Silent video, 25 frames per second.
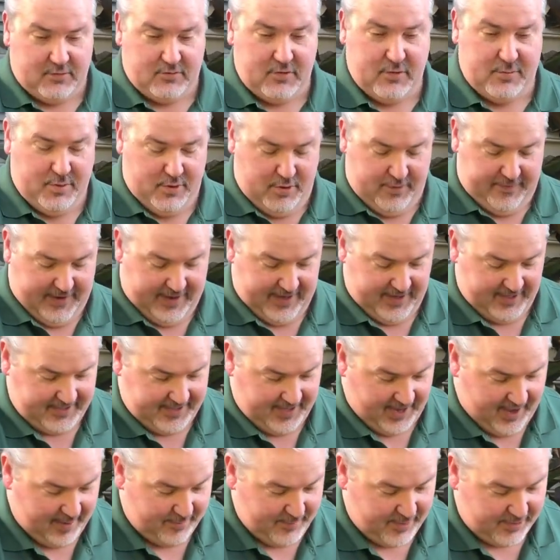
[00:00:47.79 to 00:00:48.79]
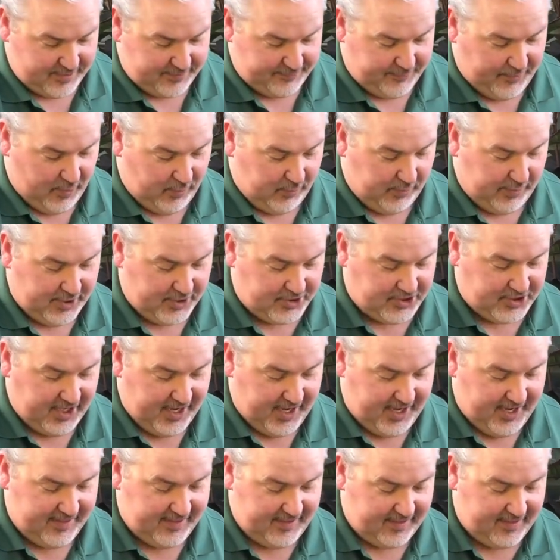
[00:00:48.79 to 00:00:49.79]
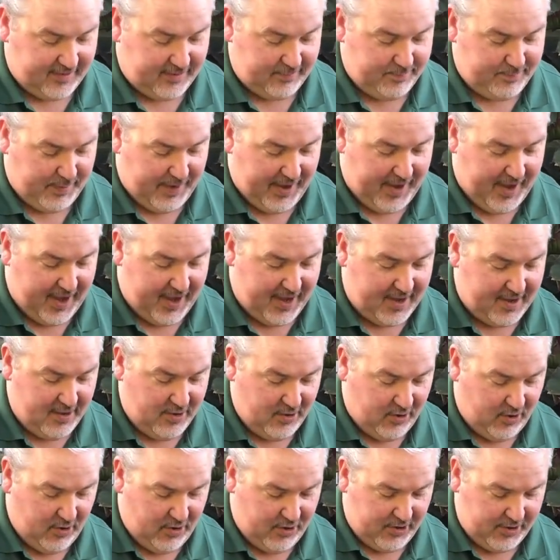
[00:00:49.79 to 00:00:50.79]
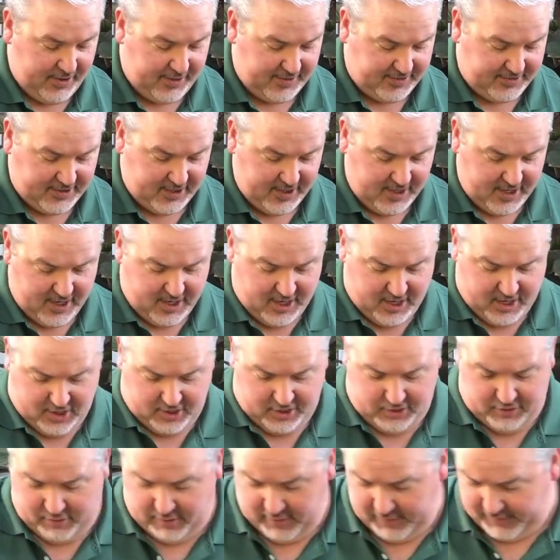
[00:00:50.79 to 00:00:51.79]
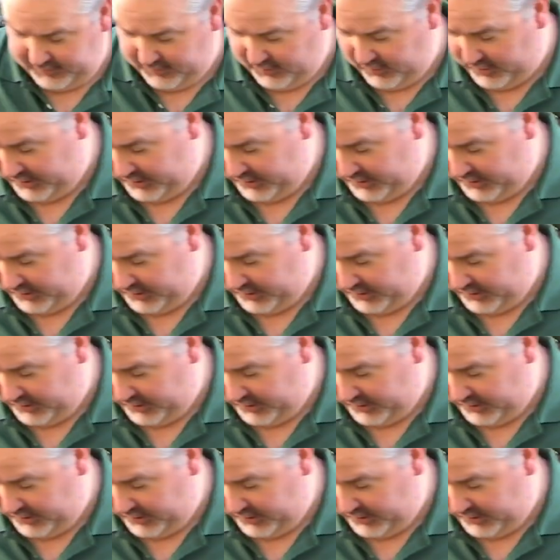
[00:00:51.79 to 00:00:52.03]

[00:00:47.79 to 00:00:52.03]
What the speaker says: Remove any damaged foliage, anything that's bad on it. You're also